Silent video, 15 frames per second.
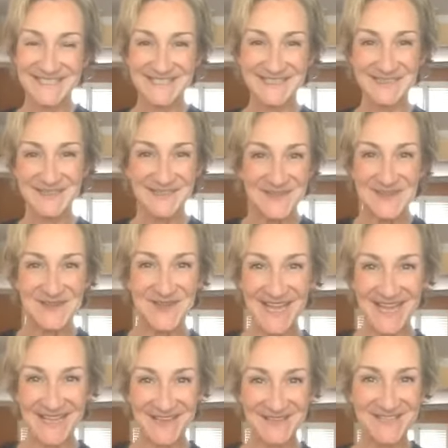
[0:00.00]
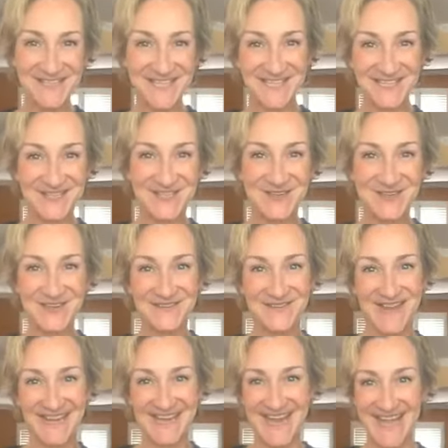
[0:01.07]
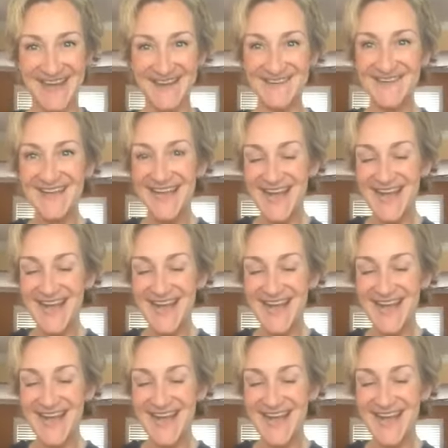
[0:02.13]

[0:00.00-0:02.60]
Who can't use a little joy right now?